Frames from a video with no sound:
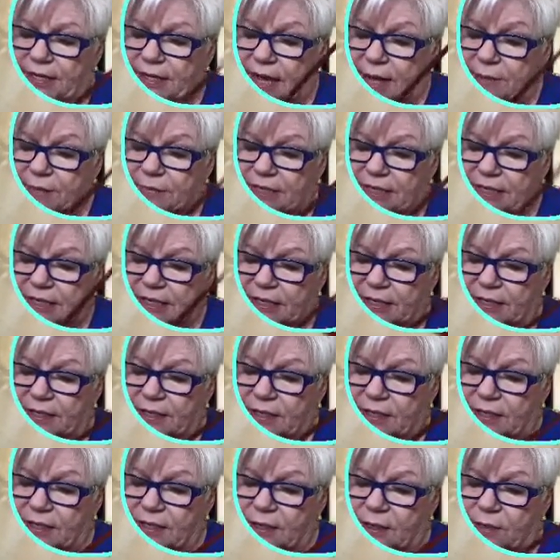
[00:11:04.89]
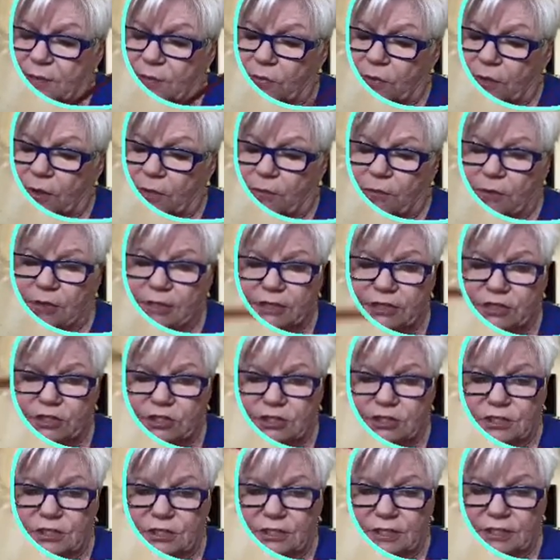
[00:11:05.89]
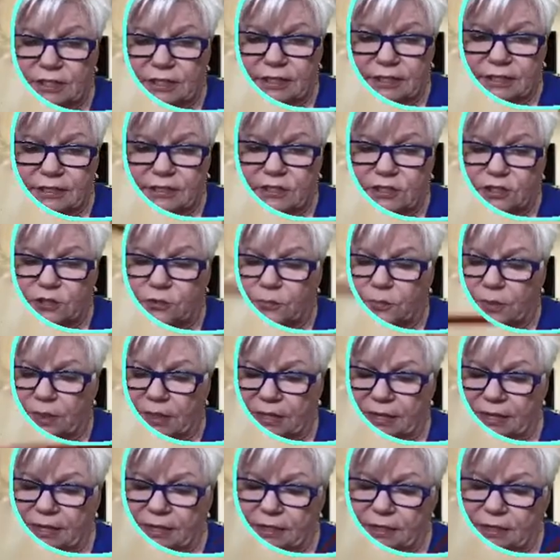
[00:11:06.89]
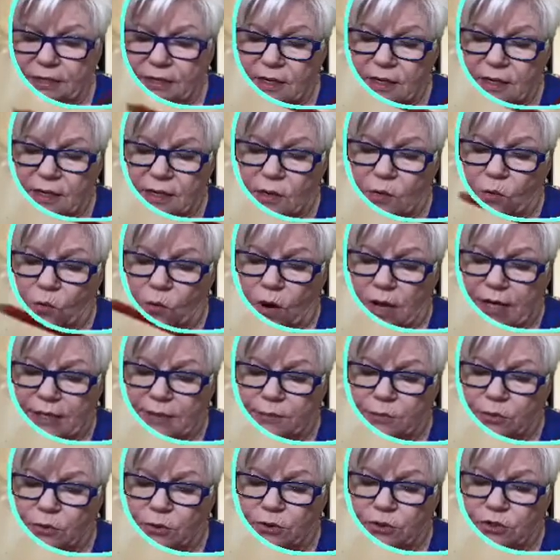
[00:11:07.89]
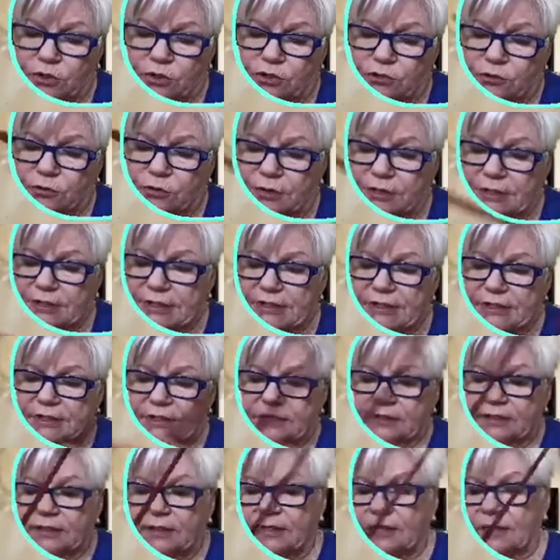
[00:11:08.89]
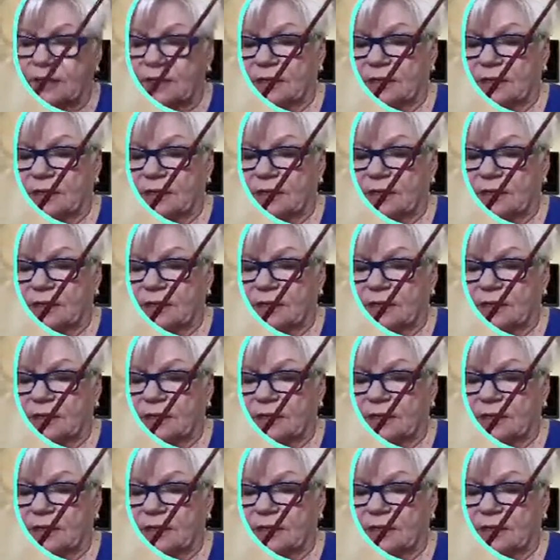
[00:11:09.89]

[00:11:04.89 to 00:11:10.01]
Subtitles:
I'm getting preparations done to paint white birch trees,